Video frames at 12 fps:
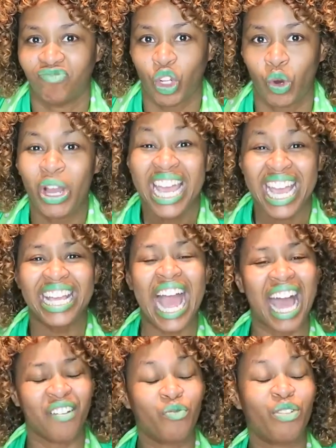No.
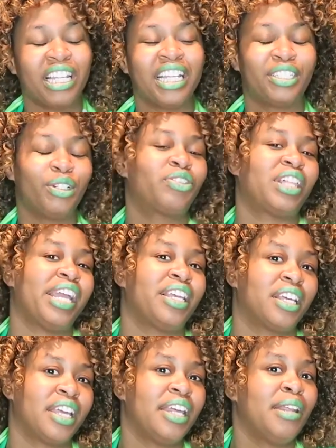I really do
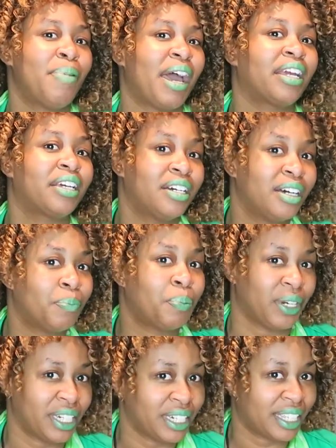think anybody could
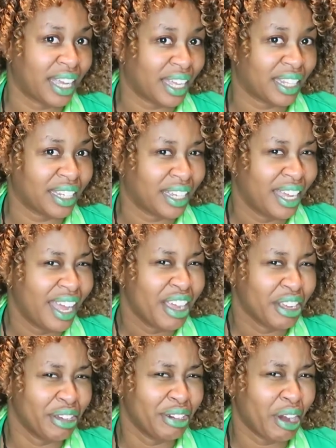put it together,
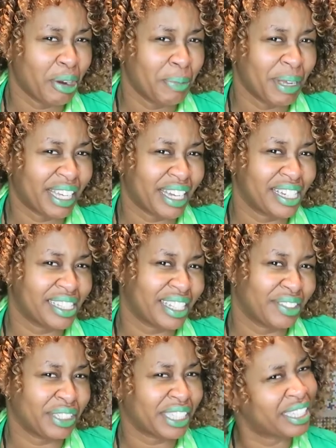you know,
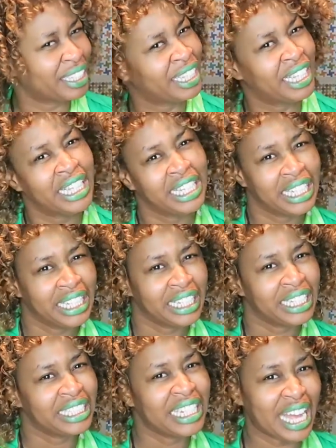because
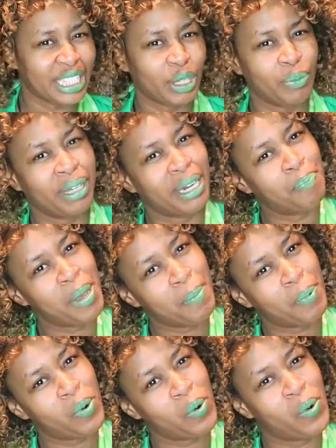it's not so many
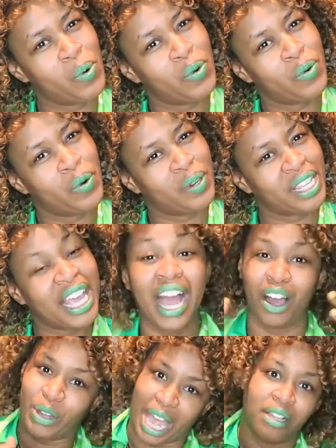people who,
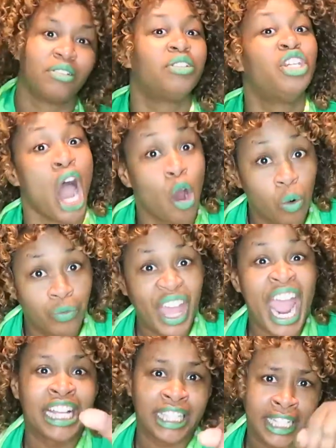yeah, okay. No,
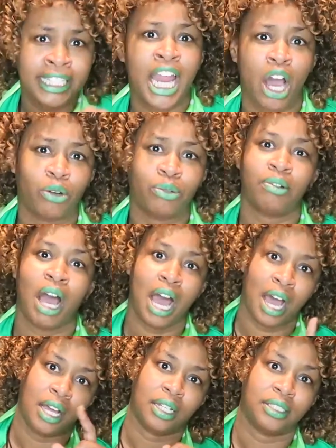the answer is no.
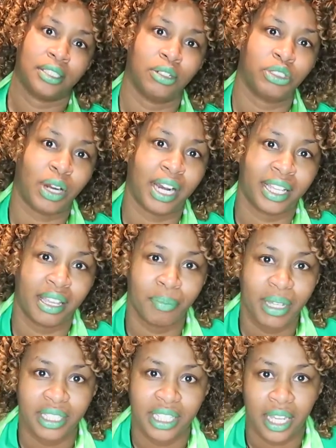Don't try to
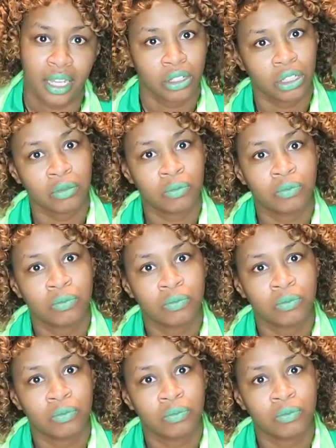get me to tell you.